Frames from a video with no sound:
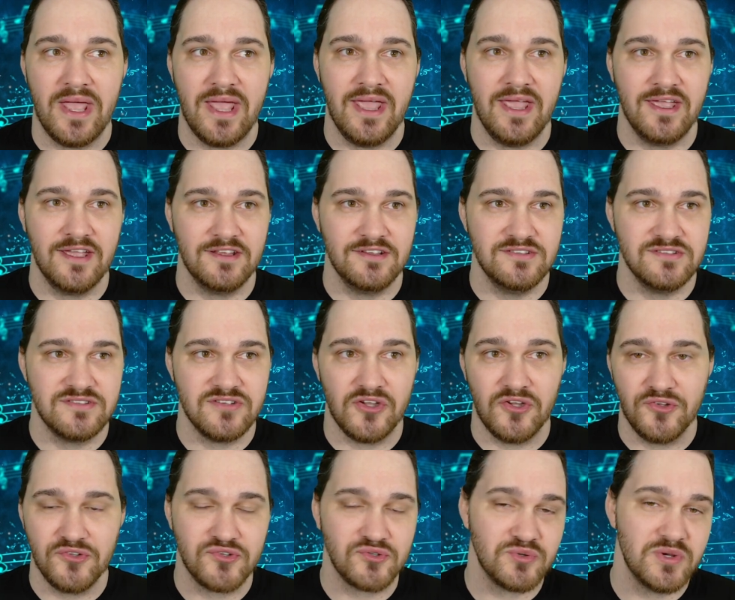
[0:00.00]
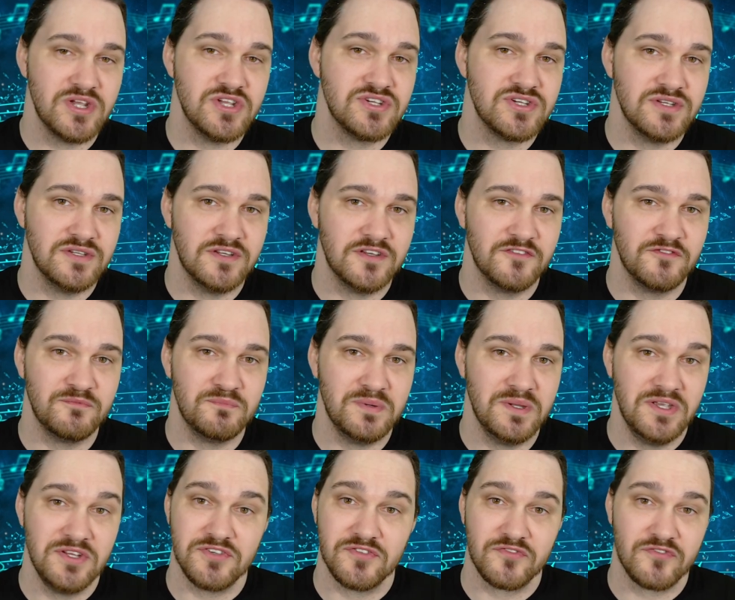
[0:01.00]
and alteration of pitch,